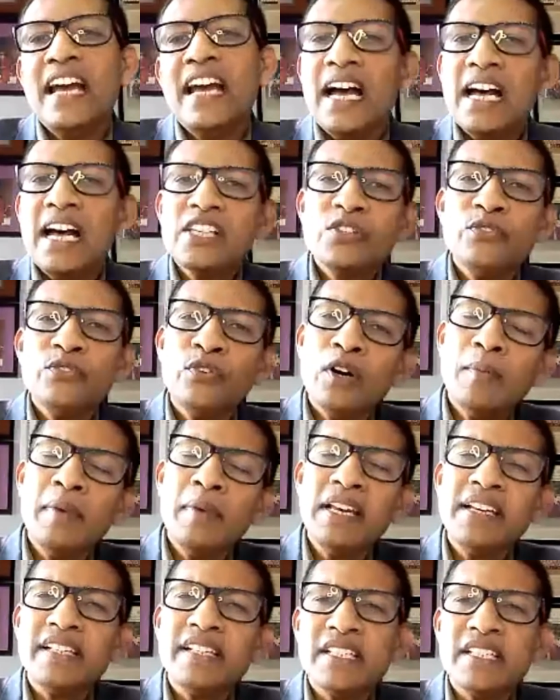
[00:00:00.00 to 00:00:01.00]
As a
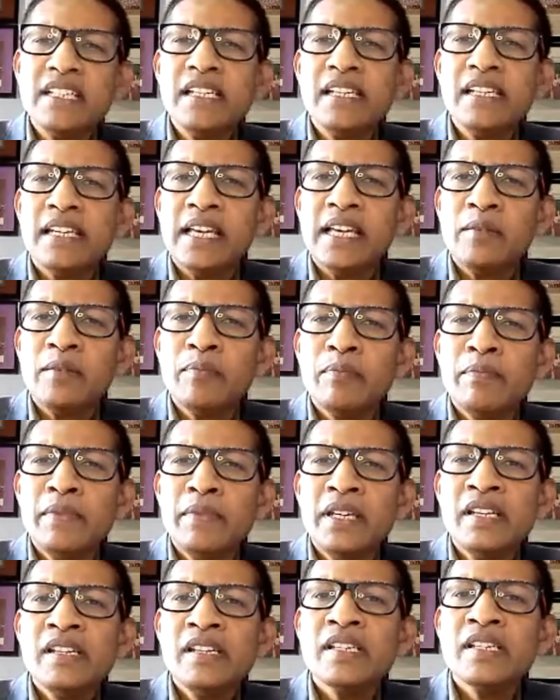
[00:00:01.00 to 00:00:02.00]
formality, let me